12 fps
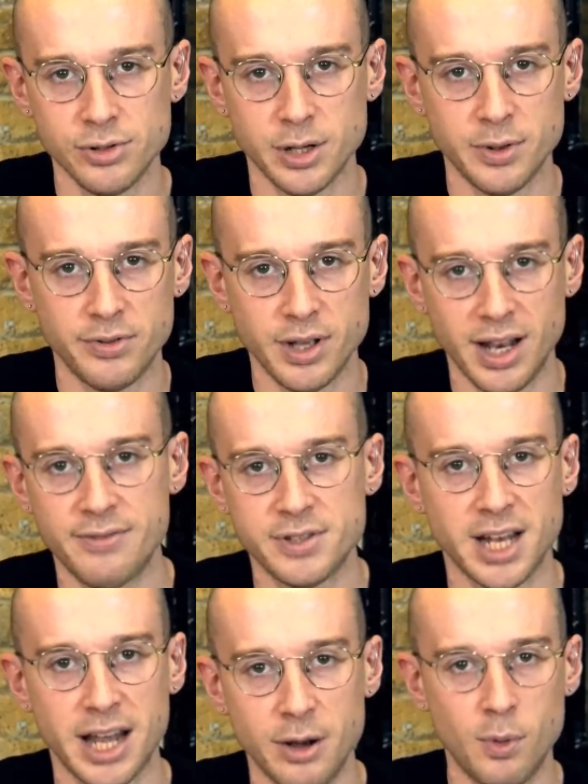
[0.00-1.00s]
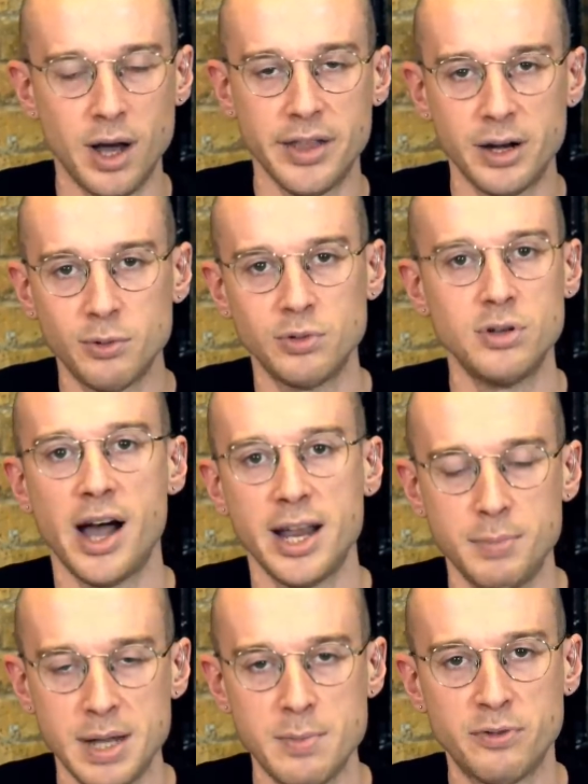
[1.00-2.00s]
So if the left slate won, then all
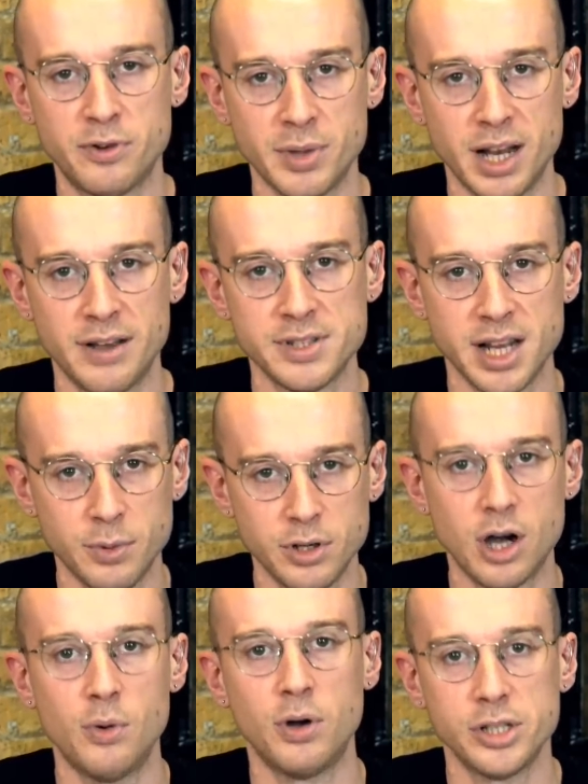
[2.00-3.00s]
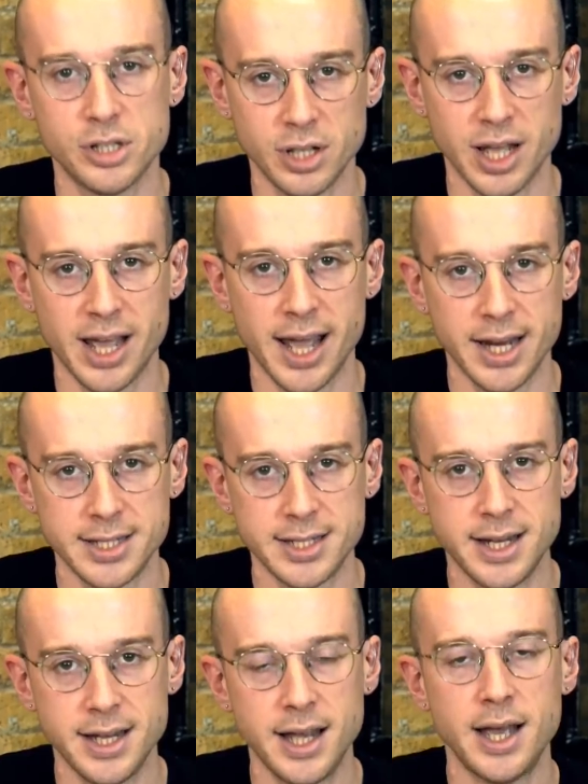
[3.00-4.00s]
9 people from the left slate would go on to their
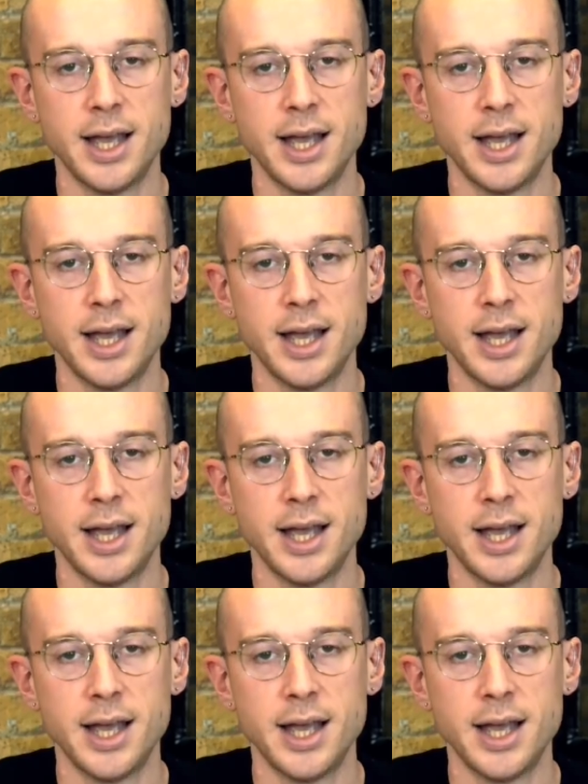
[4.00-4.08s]
NEC.